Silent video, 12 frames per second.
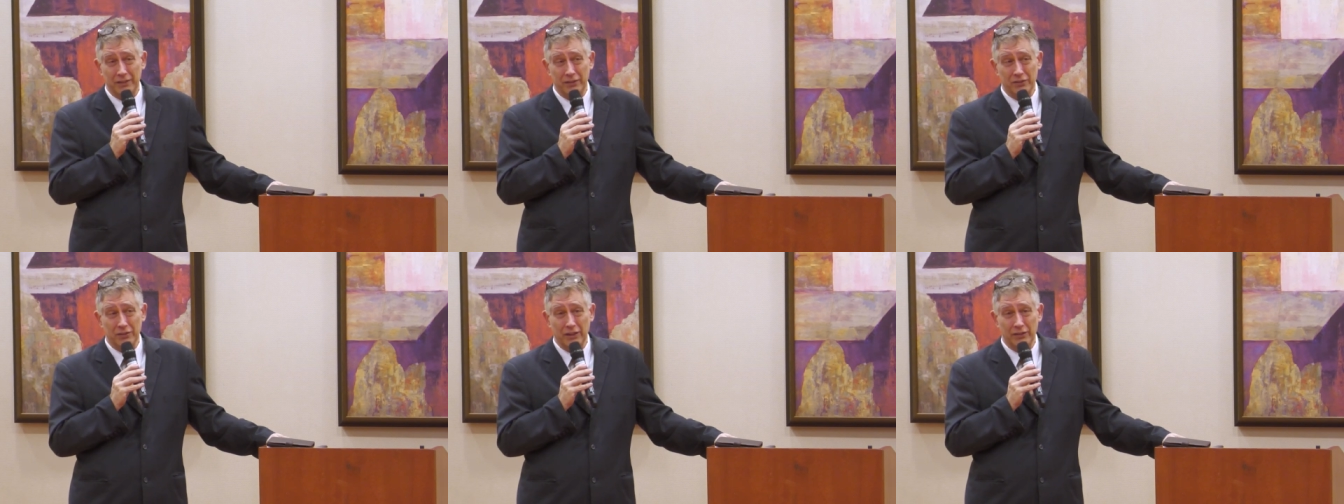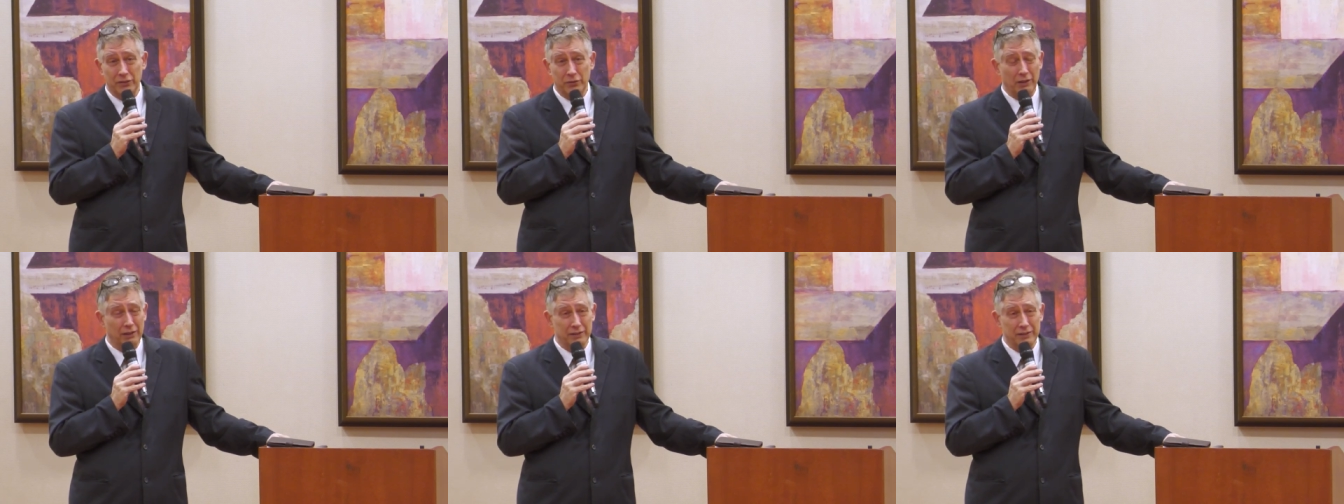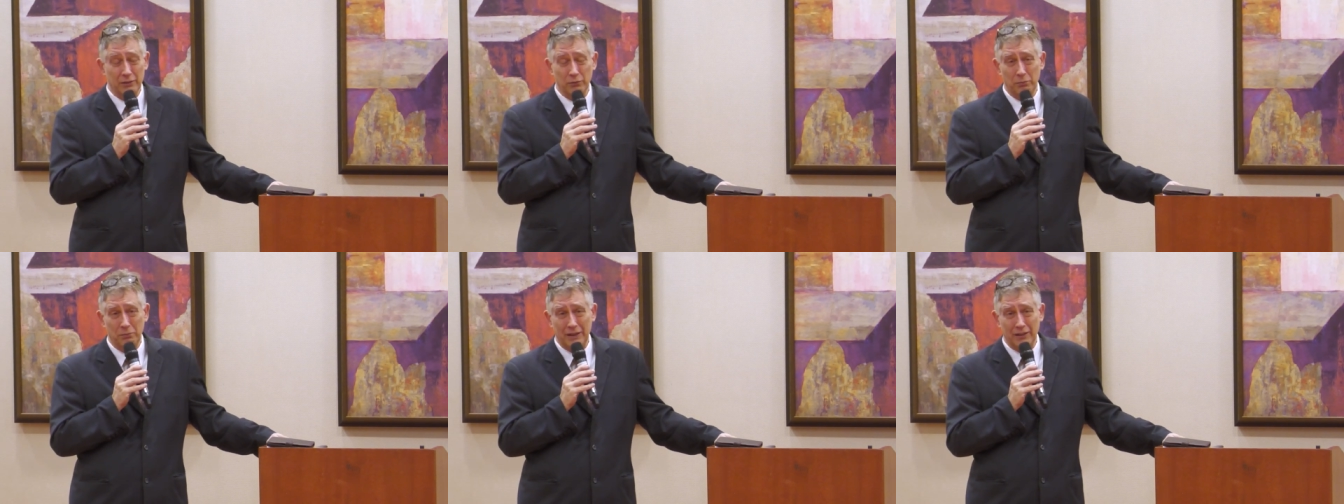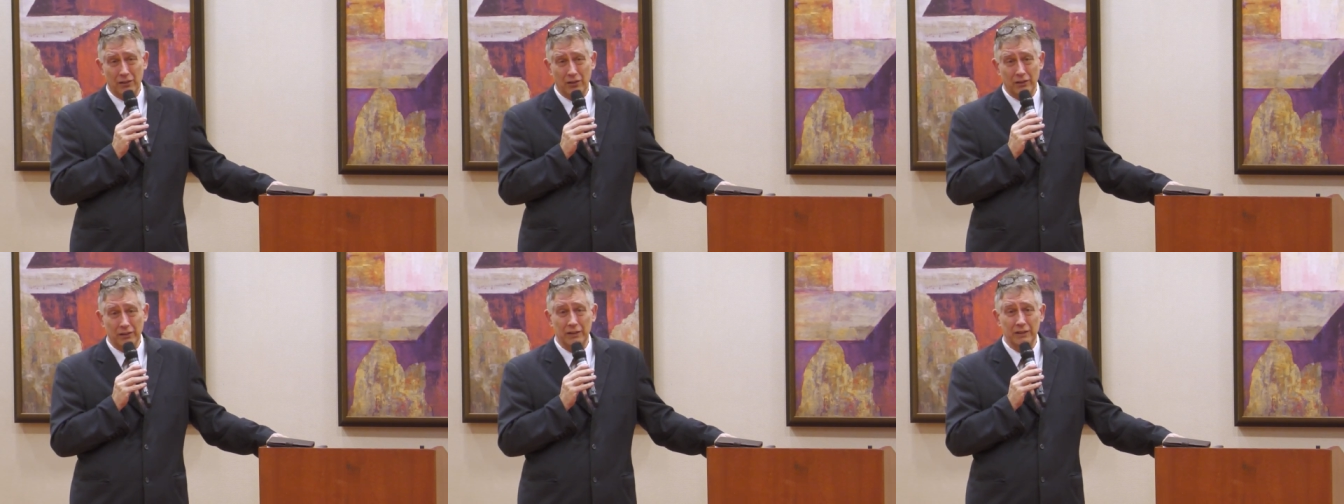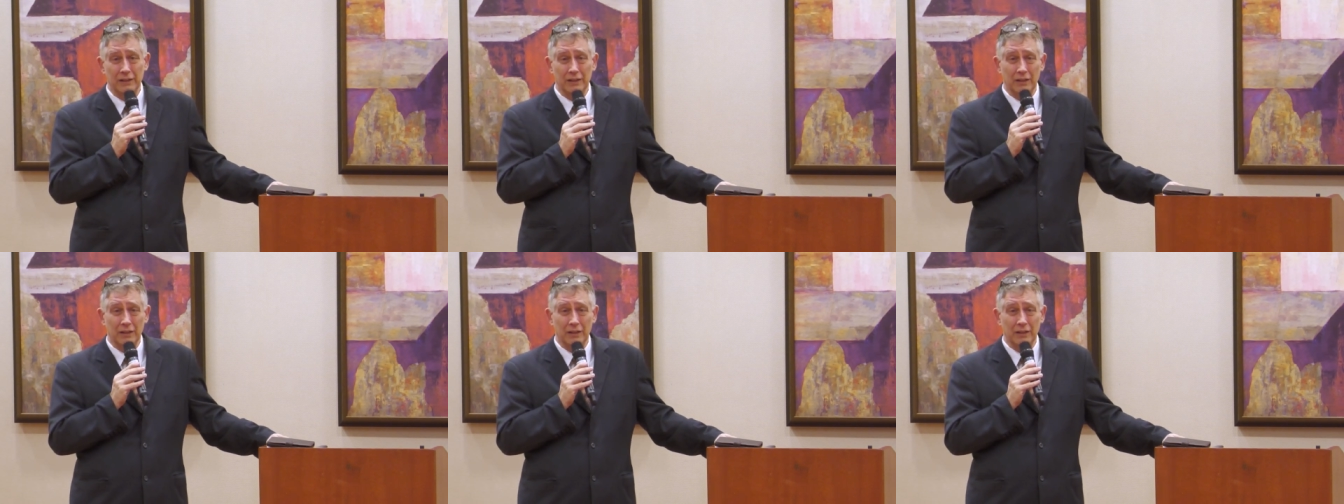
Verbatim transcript: There's other drugs that will be along.